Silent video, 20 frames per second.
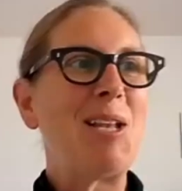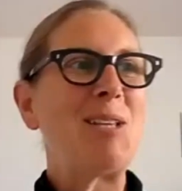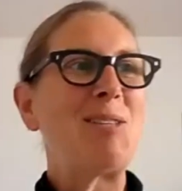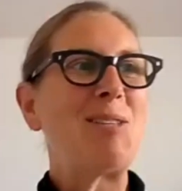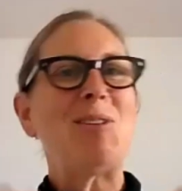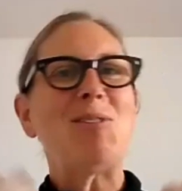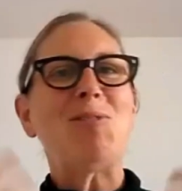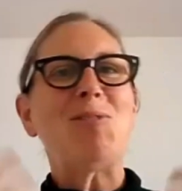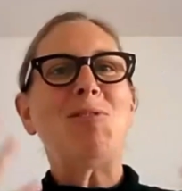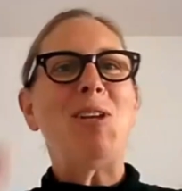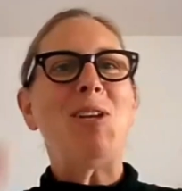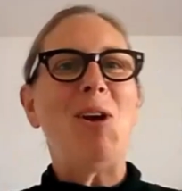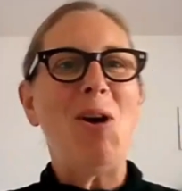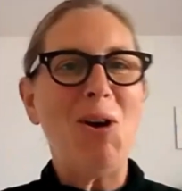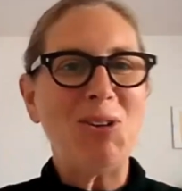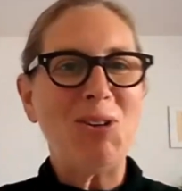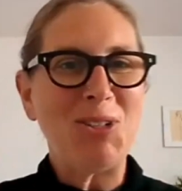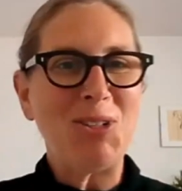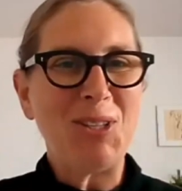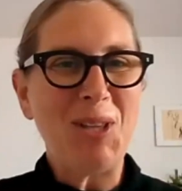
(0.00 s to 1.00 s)
that's when it's really
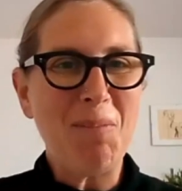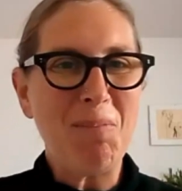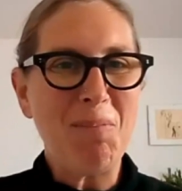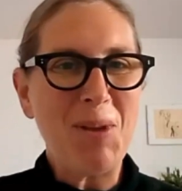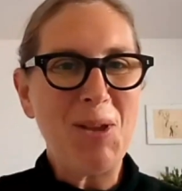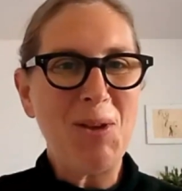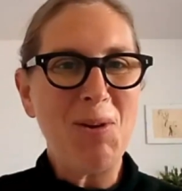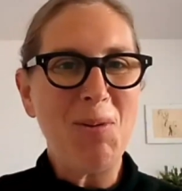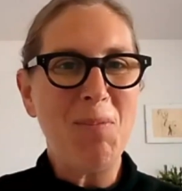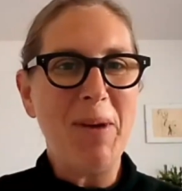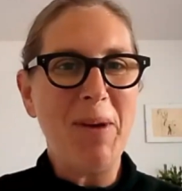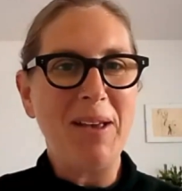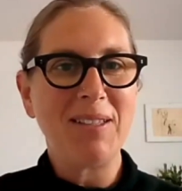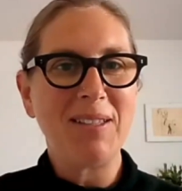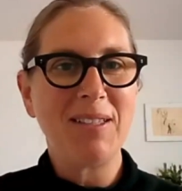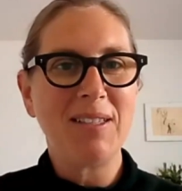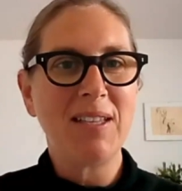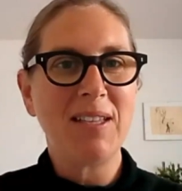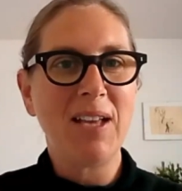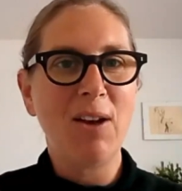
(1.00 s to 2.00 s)
hard to then be your
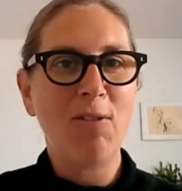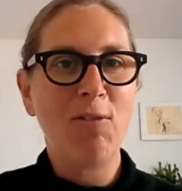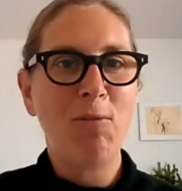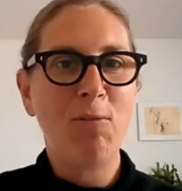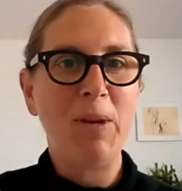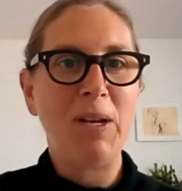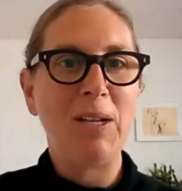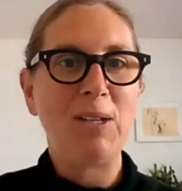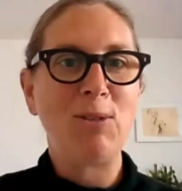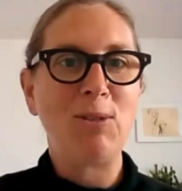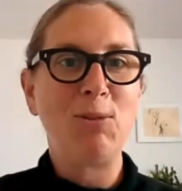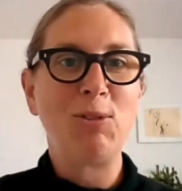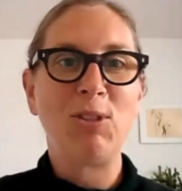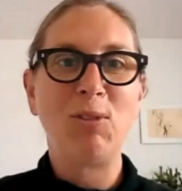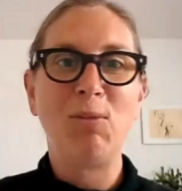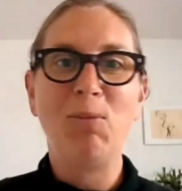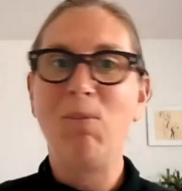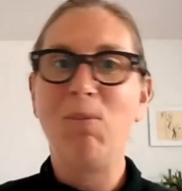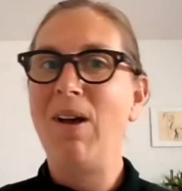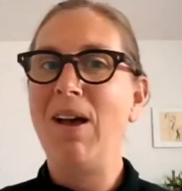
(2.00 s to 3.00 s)
best self. But it's
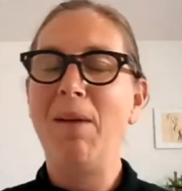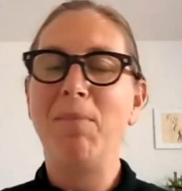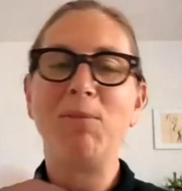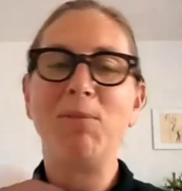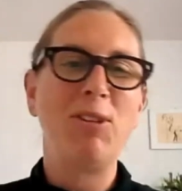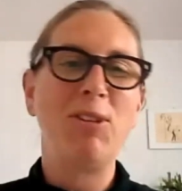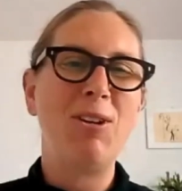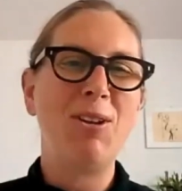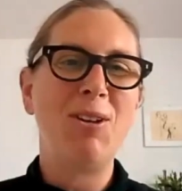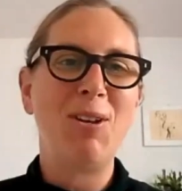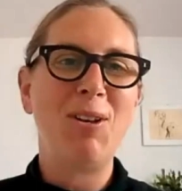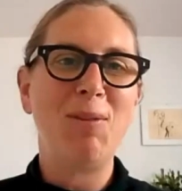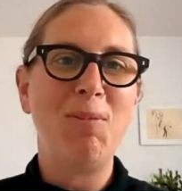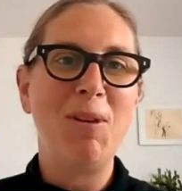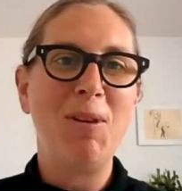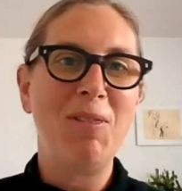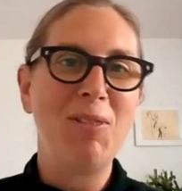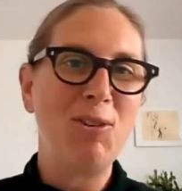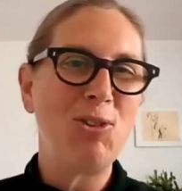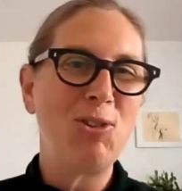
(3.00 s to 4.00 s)
also absolutely
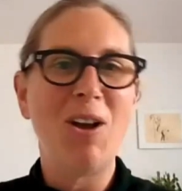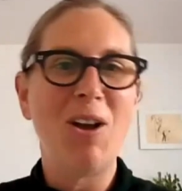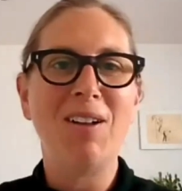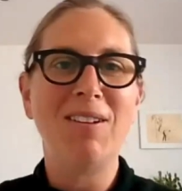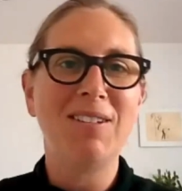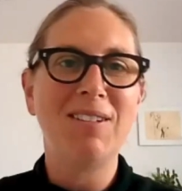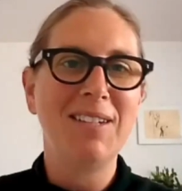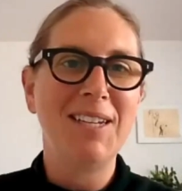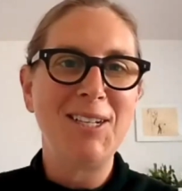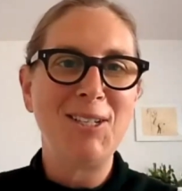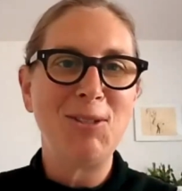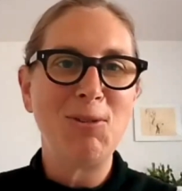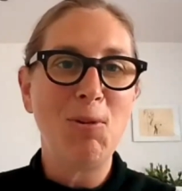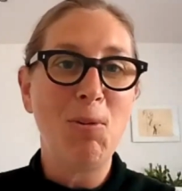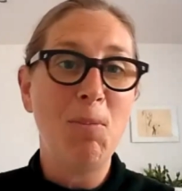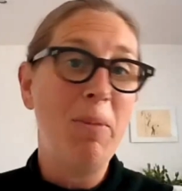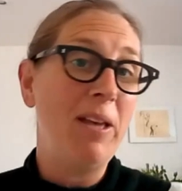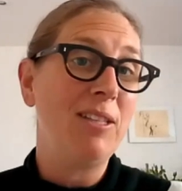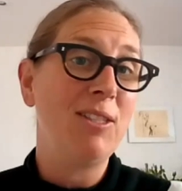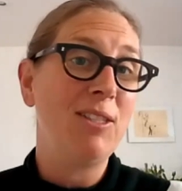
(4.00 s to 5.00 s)
when the child needs your
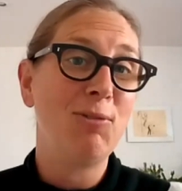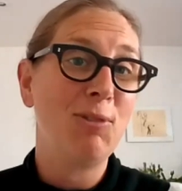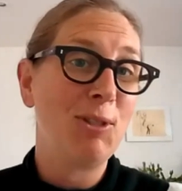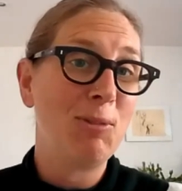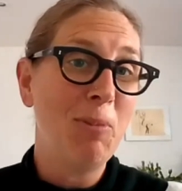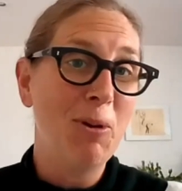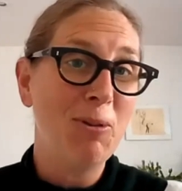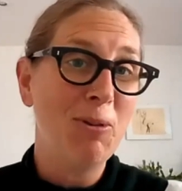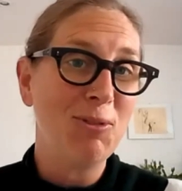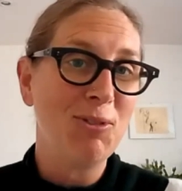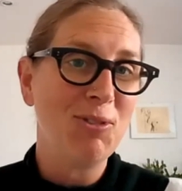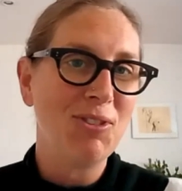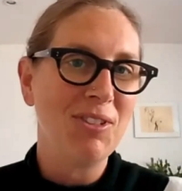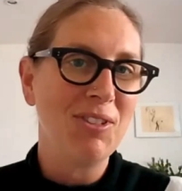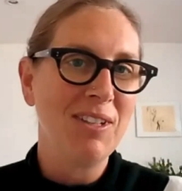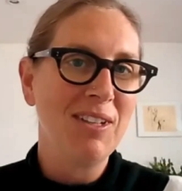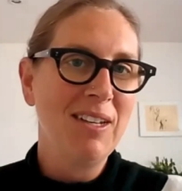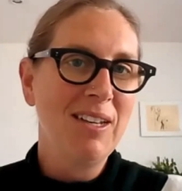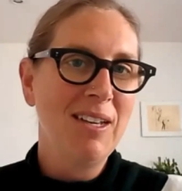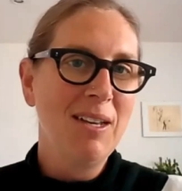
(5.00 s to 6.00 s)
best response,
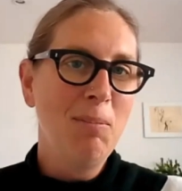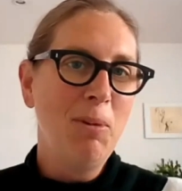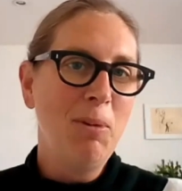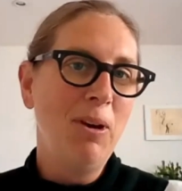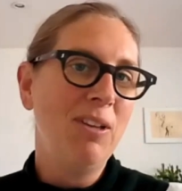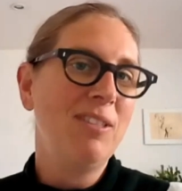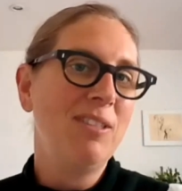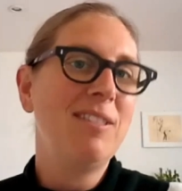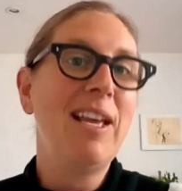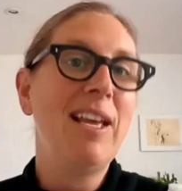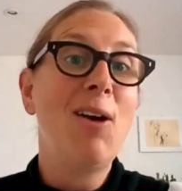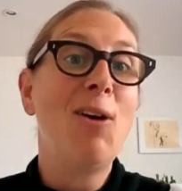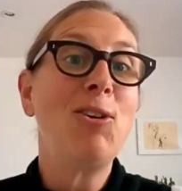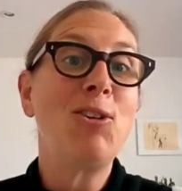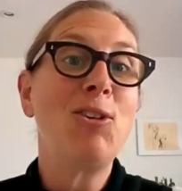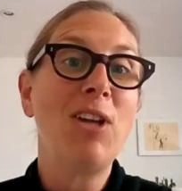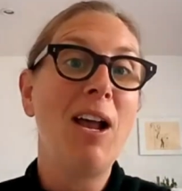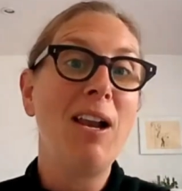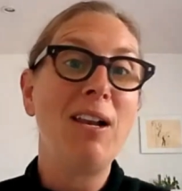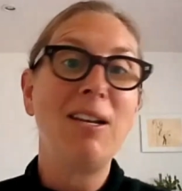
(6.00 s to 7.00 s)
because they are
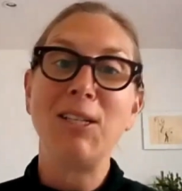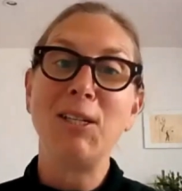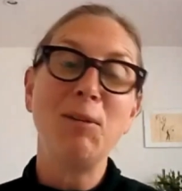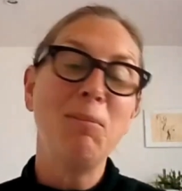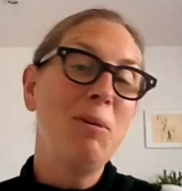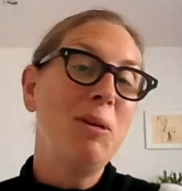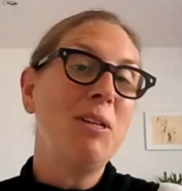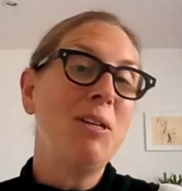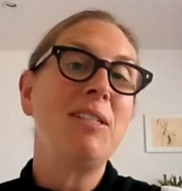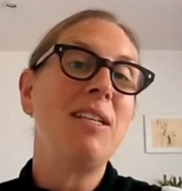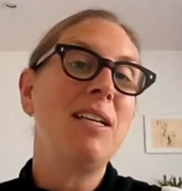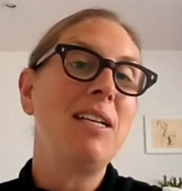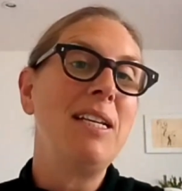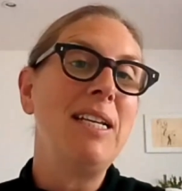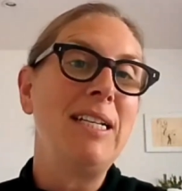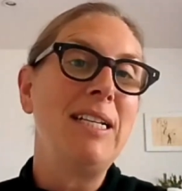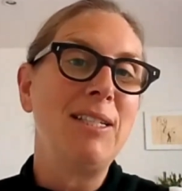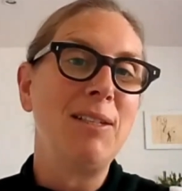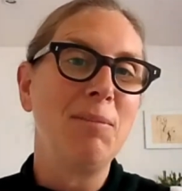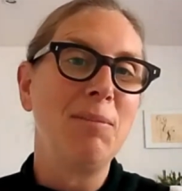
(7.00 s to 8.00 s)
challenging, because they
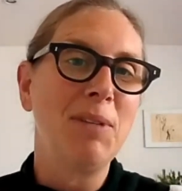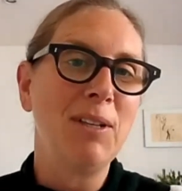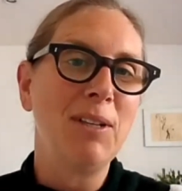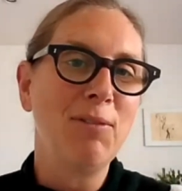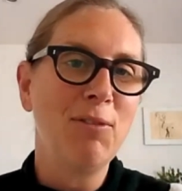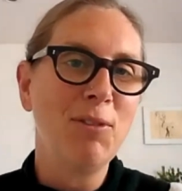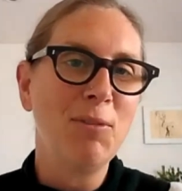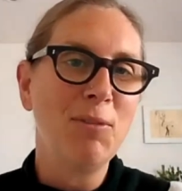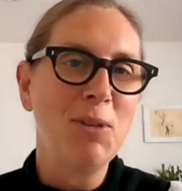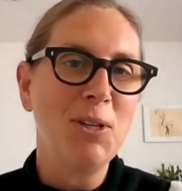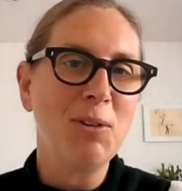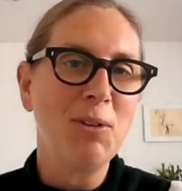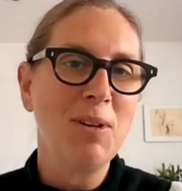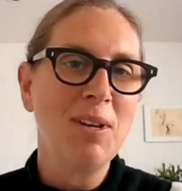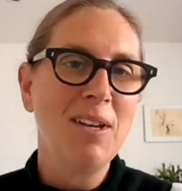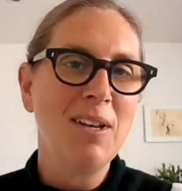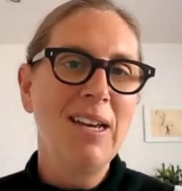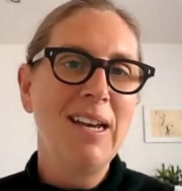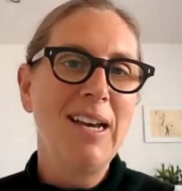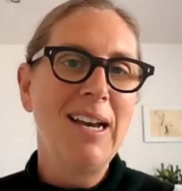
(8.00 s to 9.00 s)
need something from you.